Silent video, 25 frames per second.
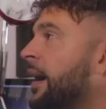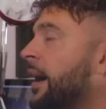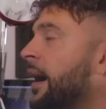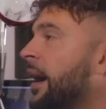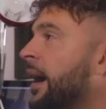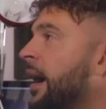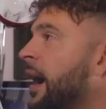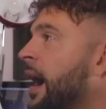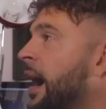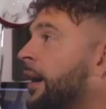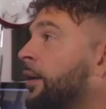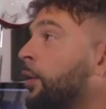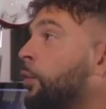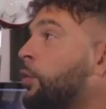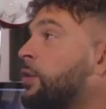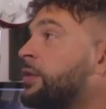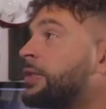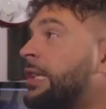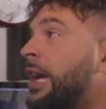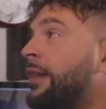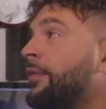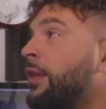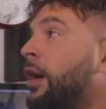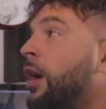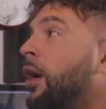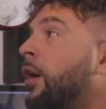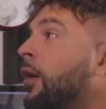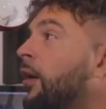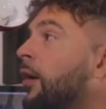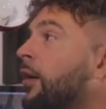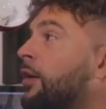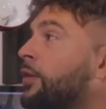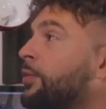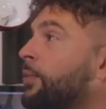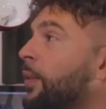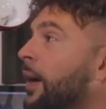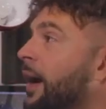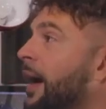And I also have a
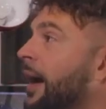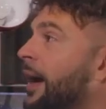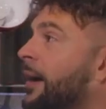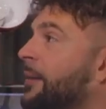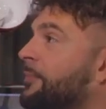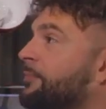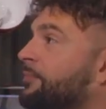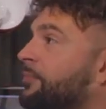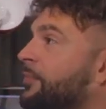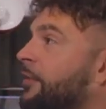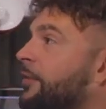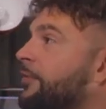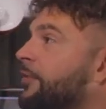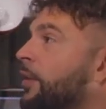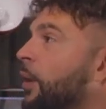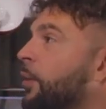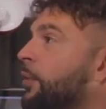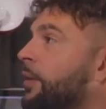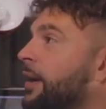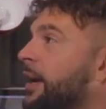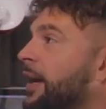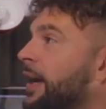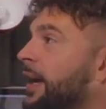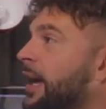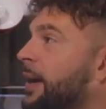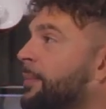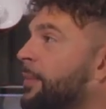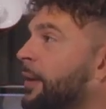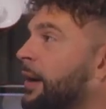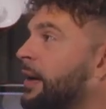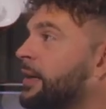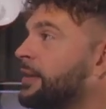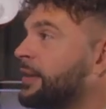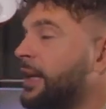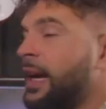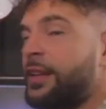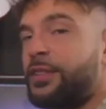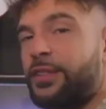hardware folder here,
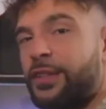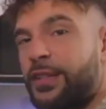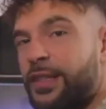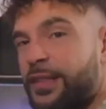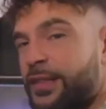because as you can